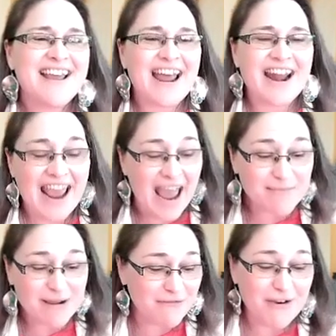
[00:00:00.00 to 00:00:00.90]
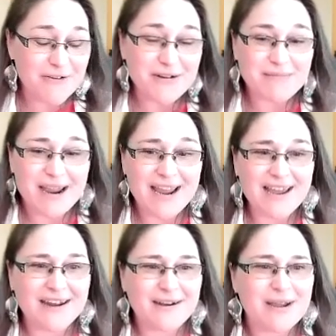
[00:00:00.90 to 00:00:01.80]
And I had my phone in my
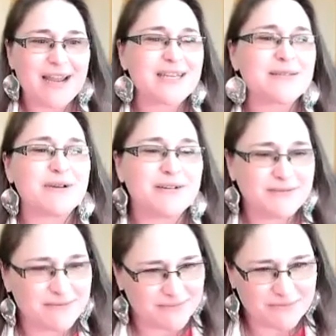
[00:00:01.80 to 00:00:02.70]
hand, and my husband,